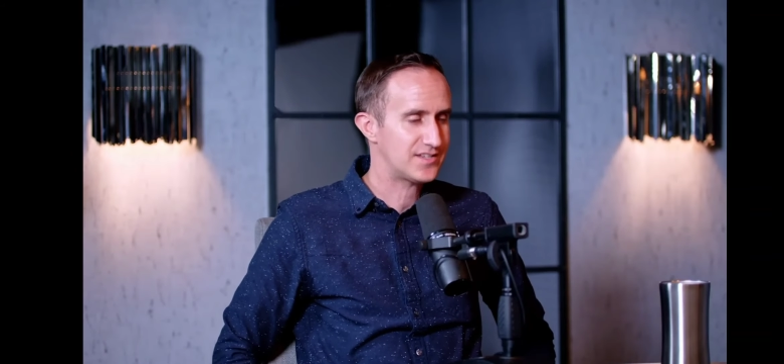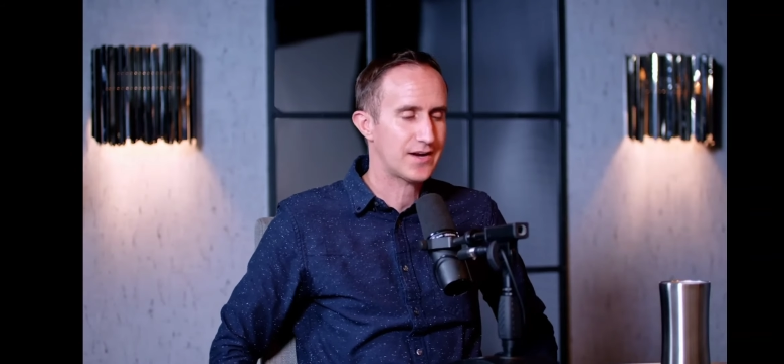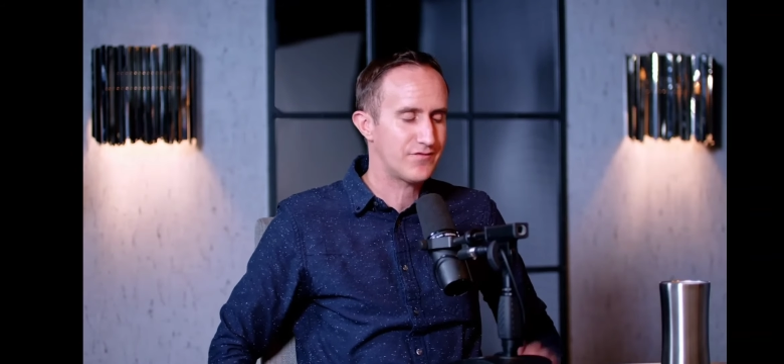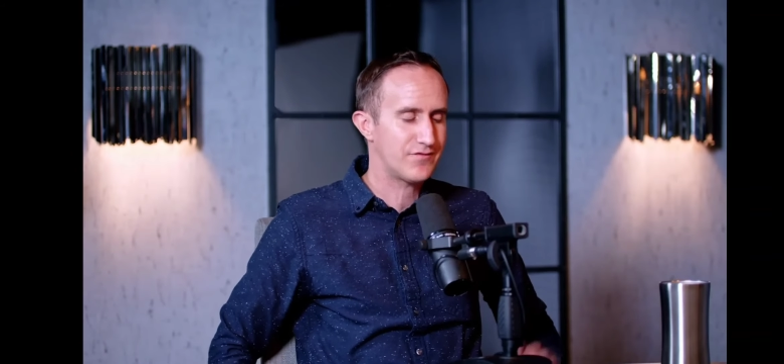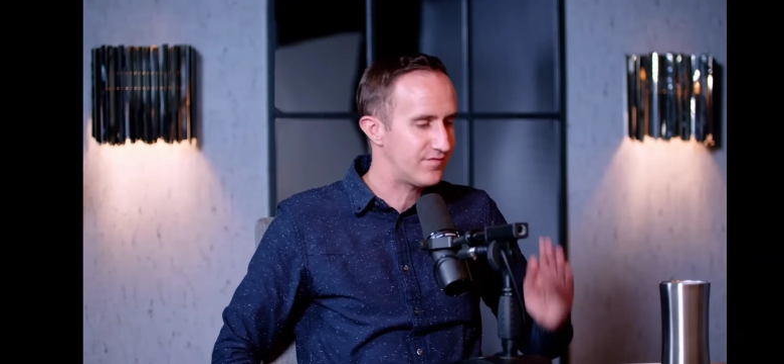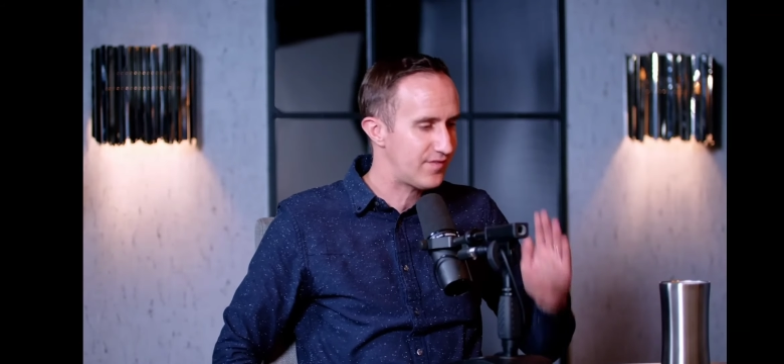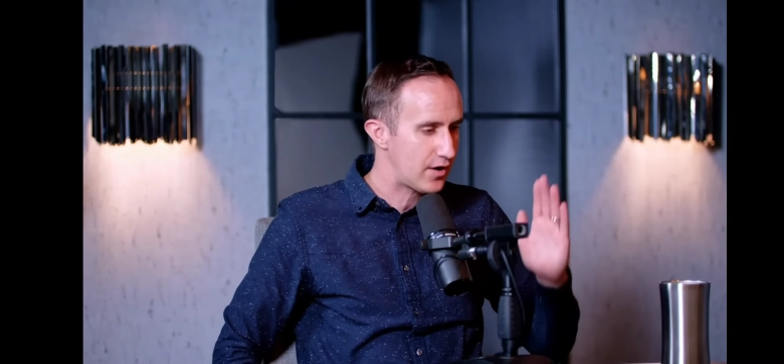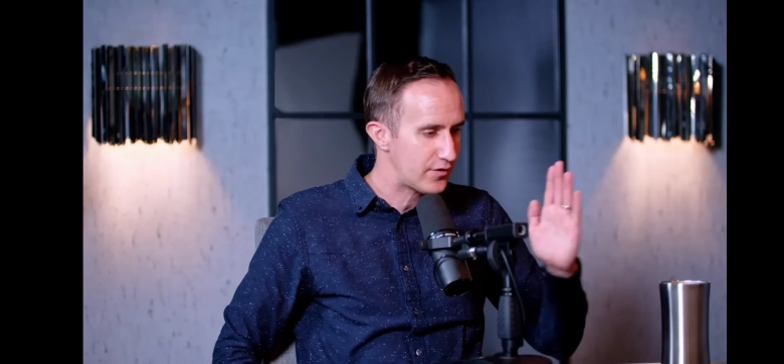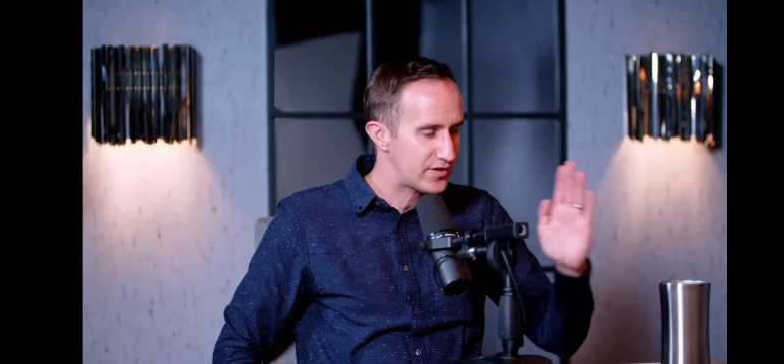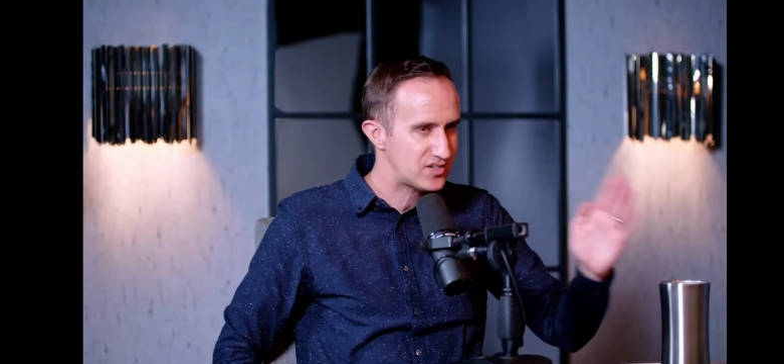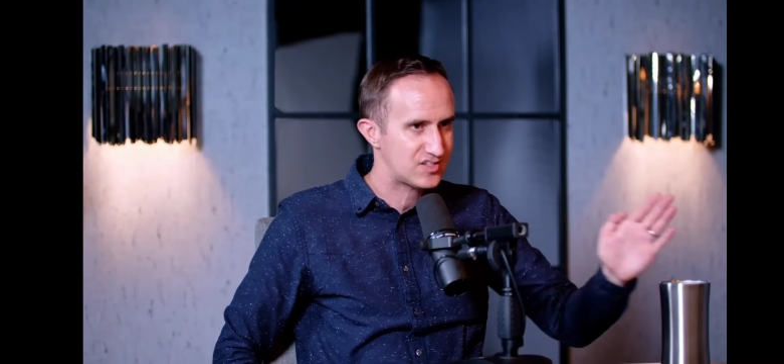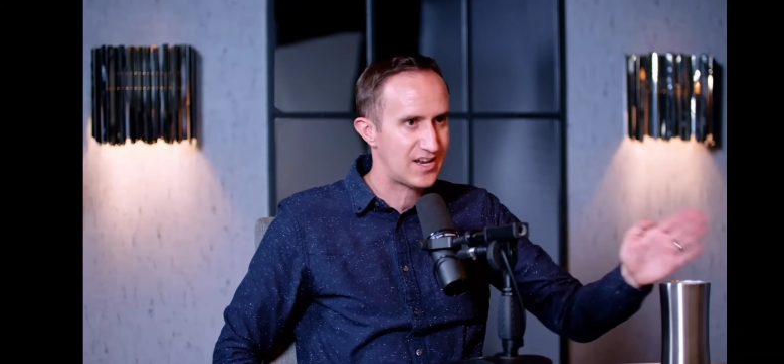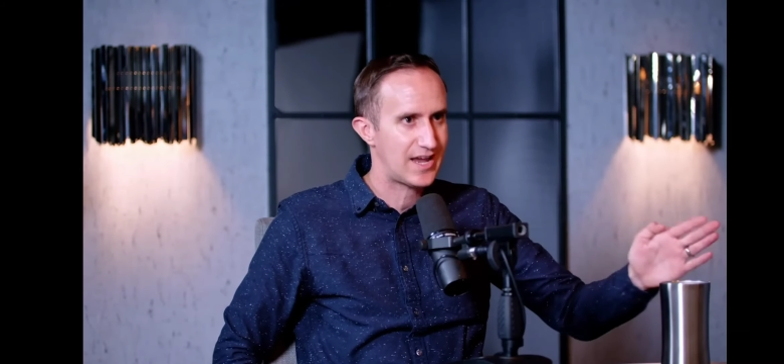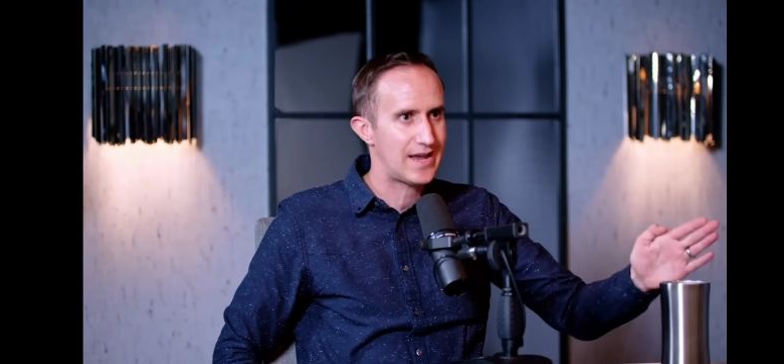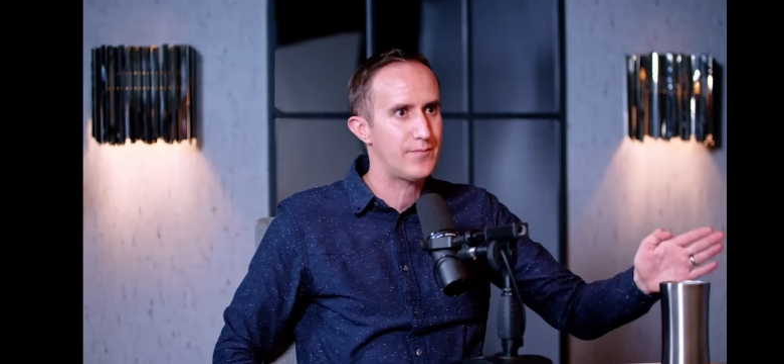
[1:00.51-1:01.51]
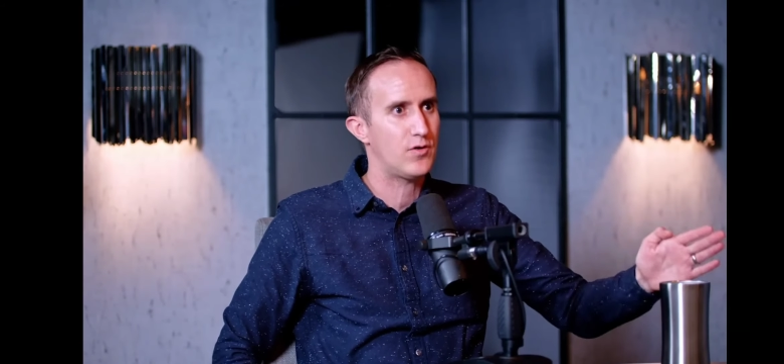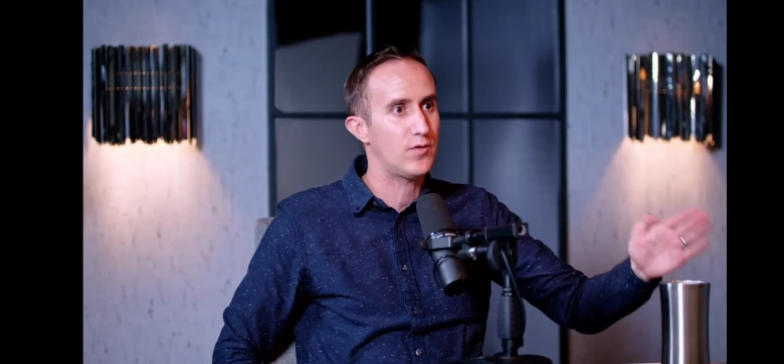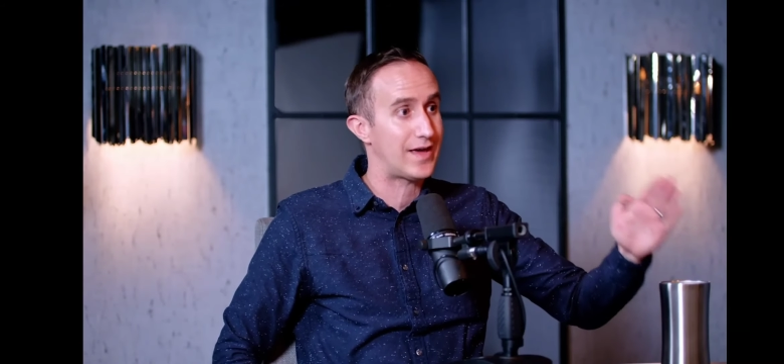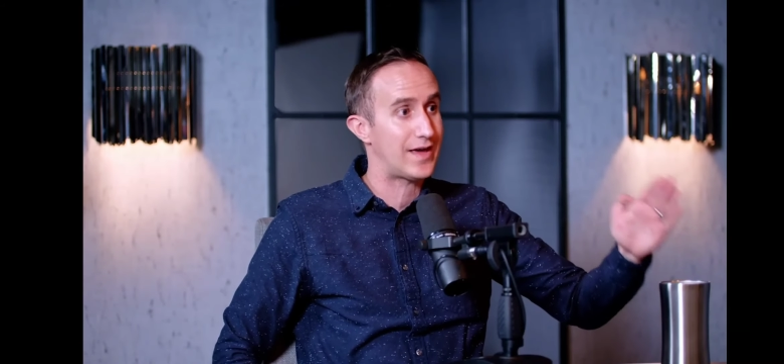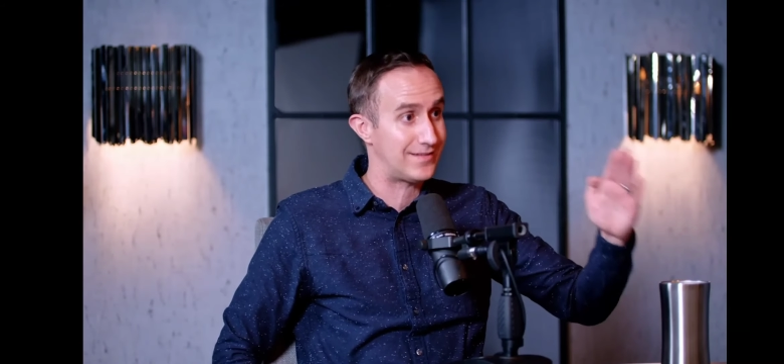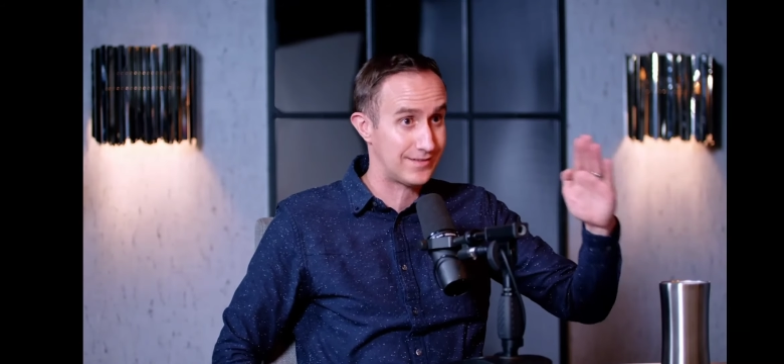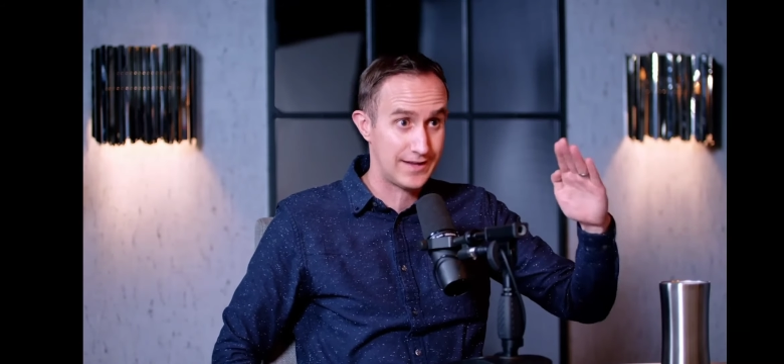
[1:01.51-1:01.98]
It's like very
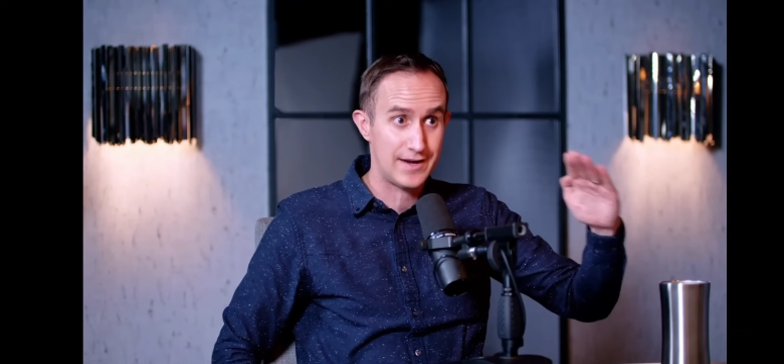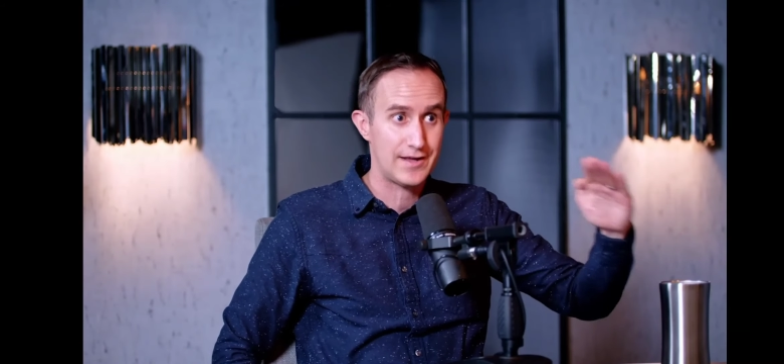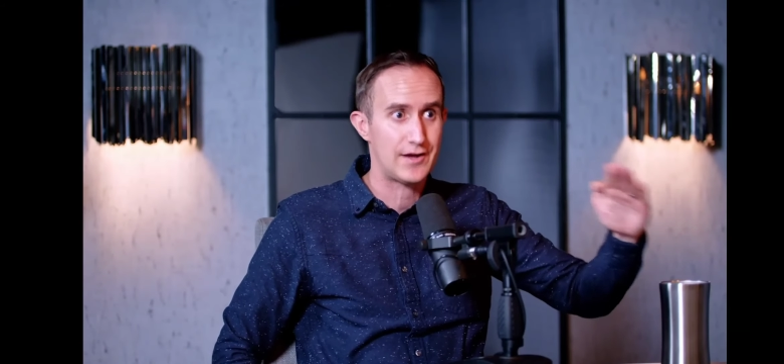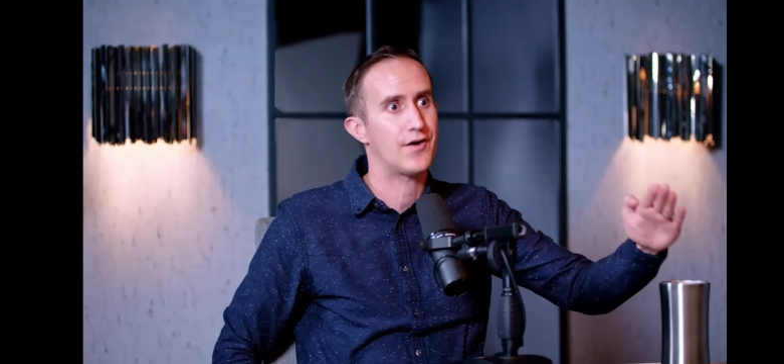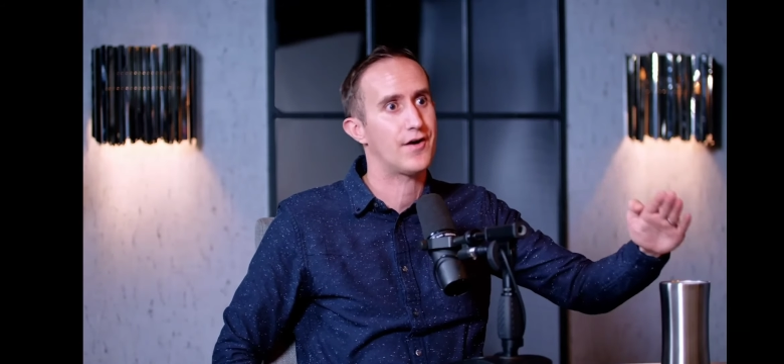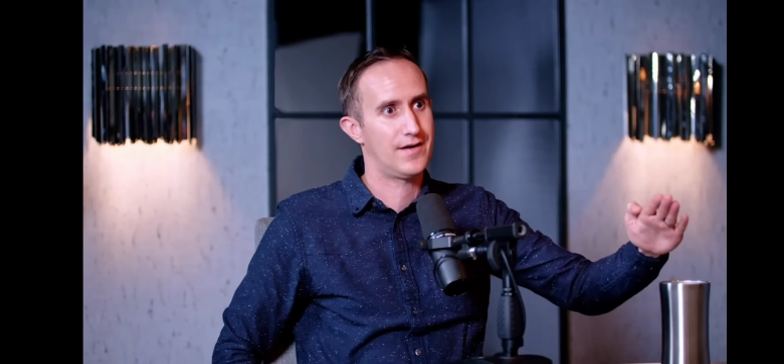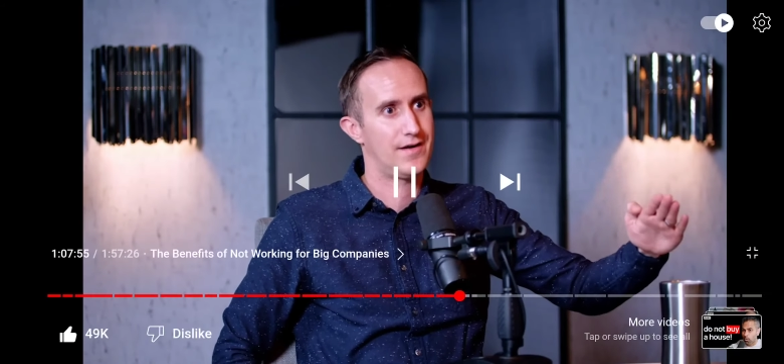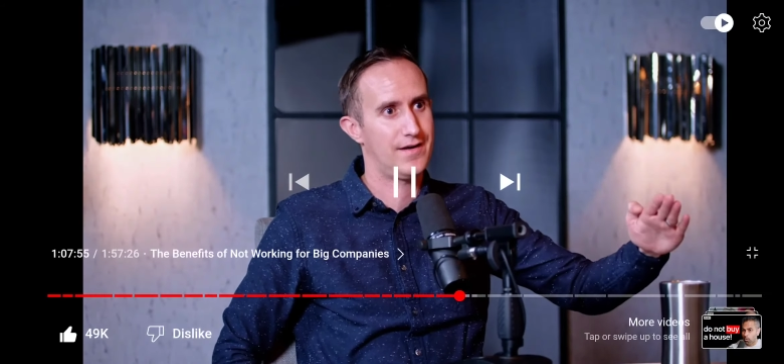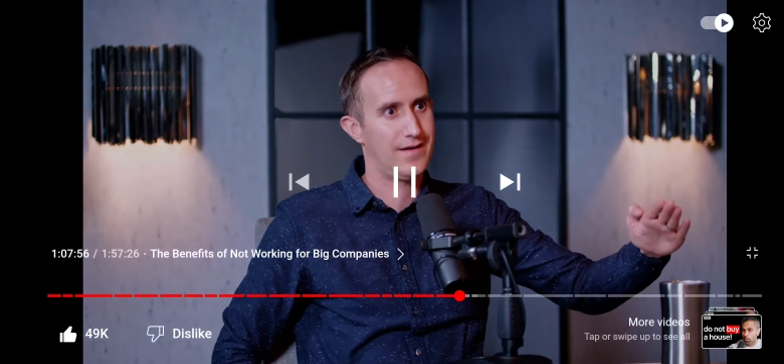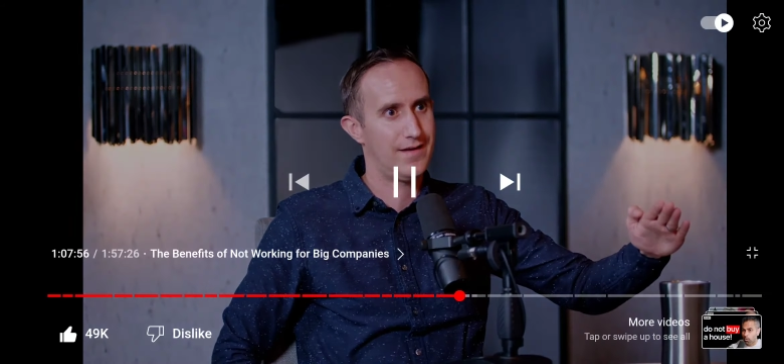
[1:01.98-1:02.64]
stable and linear.